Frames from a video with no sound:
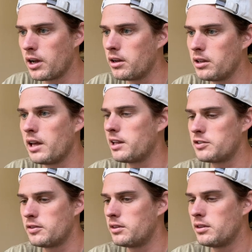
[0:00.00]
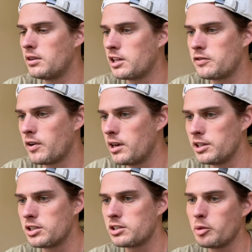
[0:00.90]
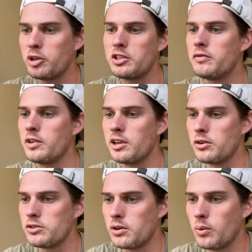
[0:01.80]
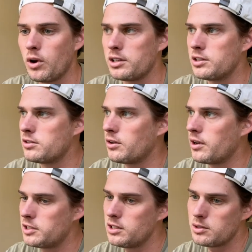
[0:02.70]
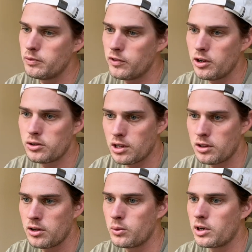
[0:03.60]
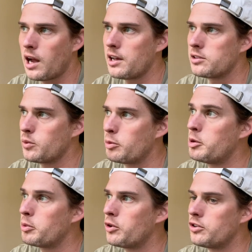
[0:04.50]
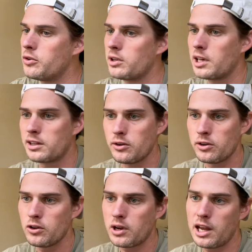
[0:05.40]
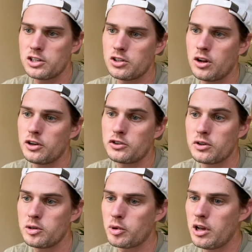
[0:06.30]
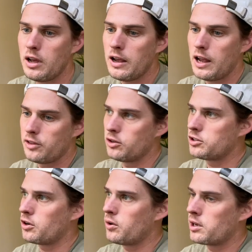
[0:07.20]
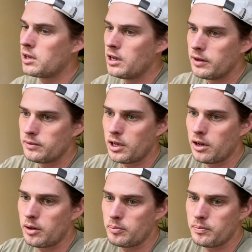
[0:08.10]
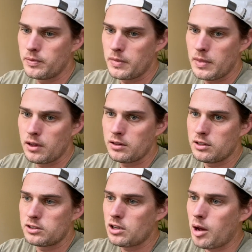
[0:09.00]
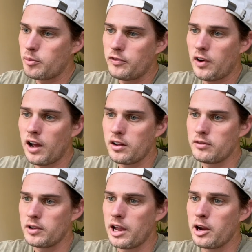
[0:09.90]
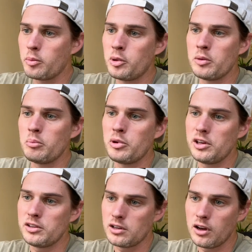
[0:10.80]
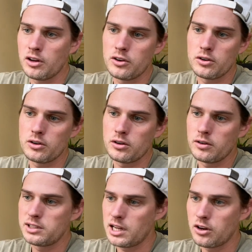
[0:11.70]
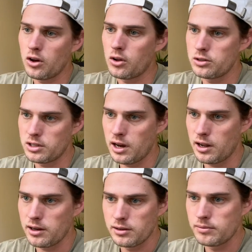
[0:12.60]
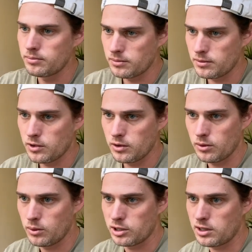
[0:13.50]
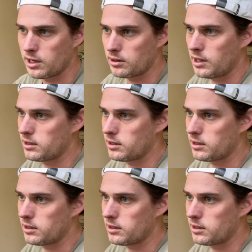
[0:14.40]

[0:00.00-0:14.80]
Okay, yeah, that's fine. It's just a bunch of videos you can watch, and so I've seen some videos on there where people are doing, like, they're in a location on a trip, and they're showing the top 5 Airbnbs under $10 a night, which, like,